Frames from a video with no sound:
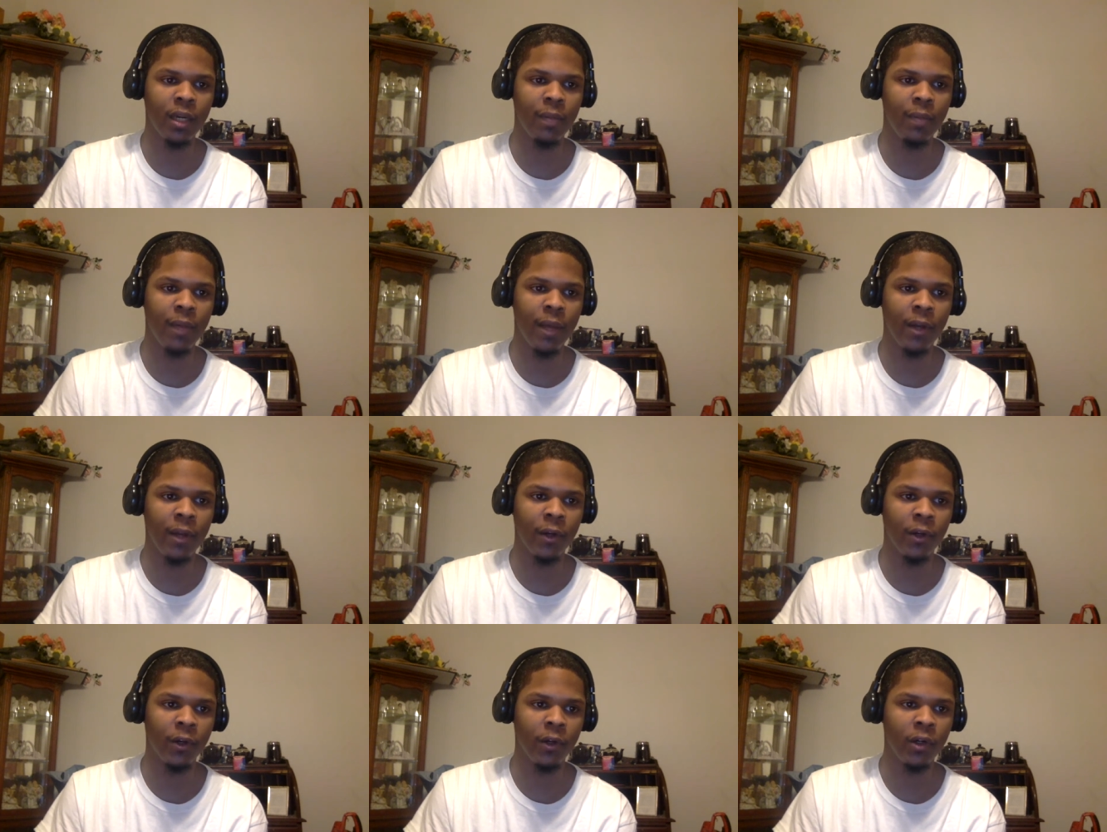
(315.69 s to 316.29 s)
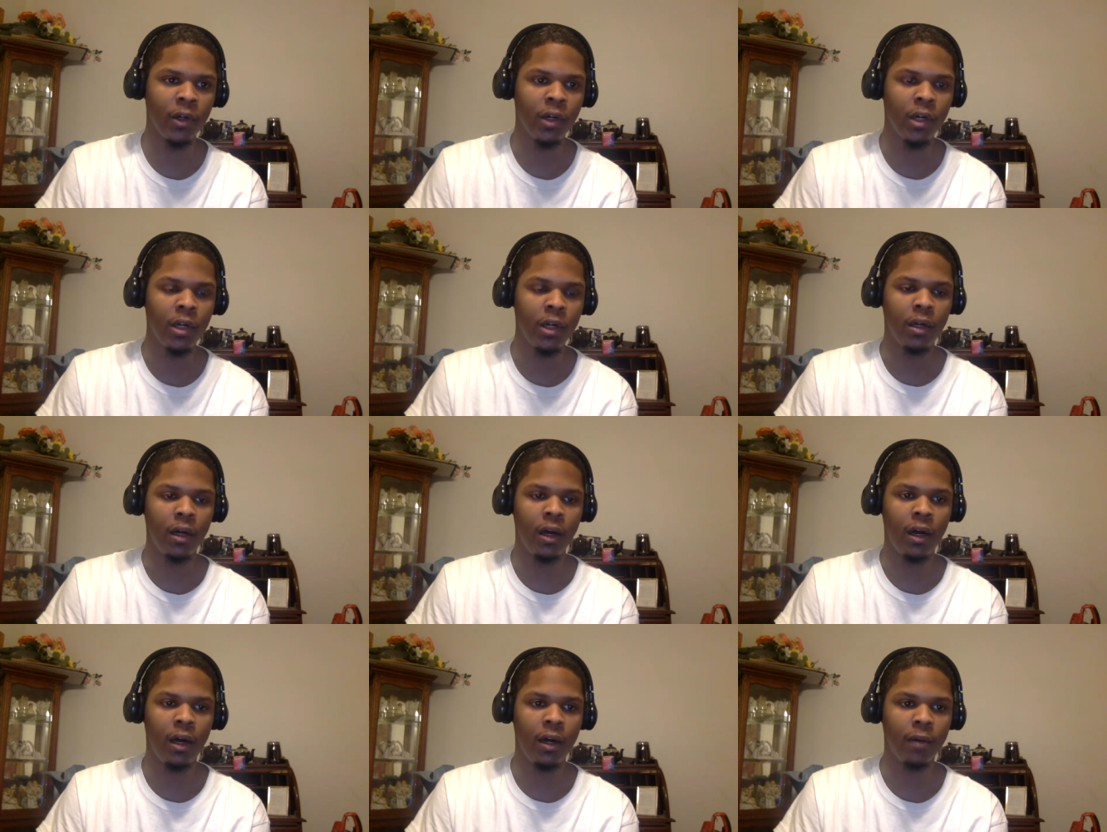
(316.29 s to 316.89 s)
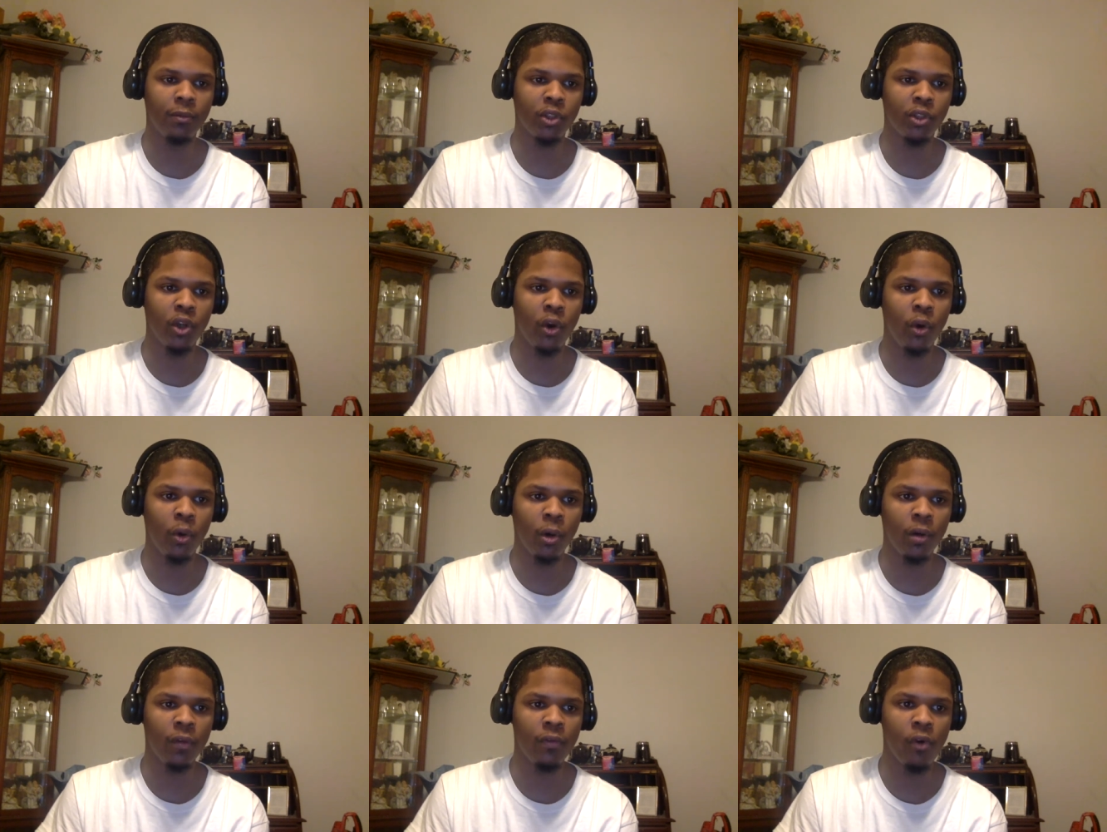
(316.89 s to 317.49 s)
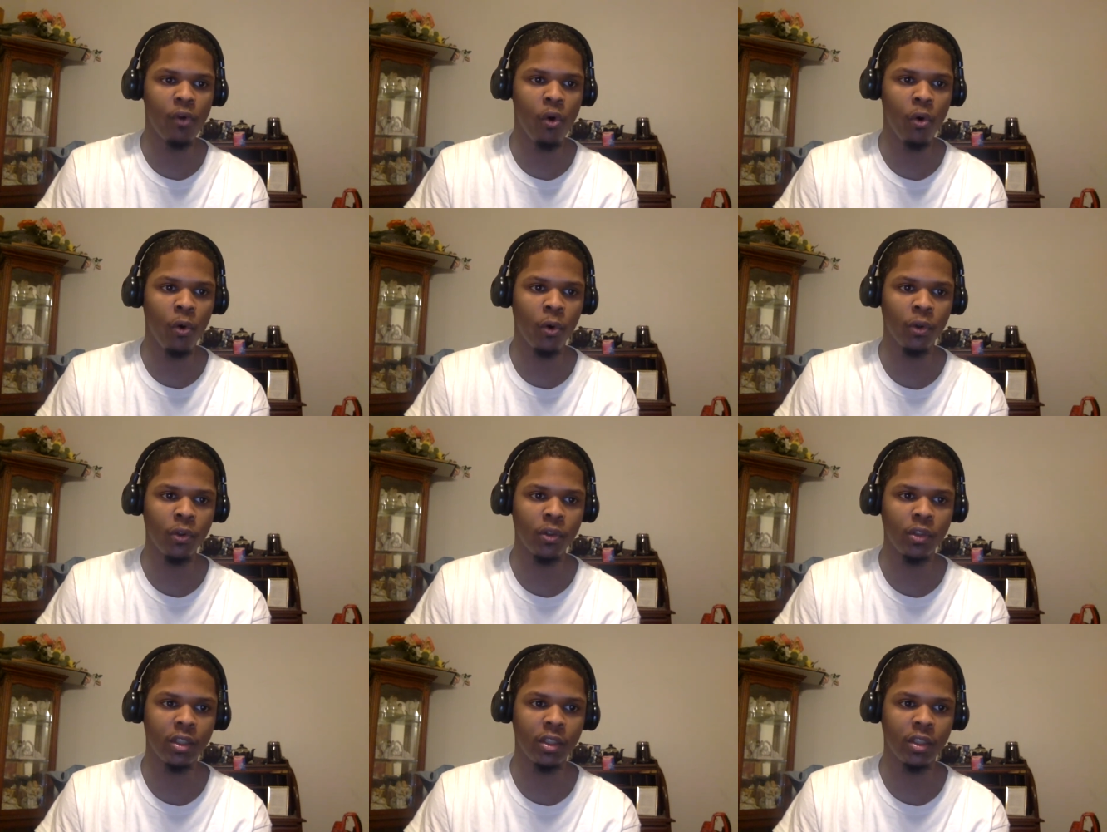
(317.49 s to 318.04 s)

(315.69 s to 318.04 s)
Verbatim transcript: better um, scoring forward.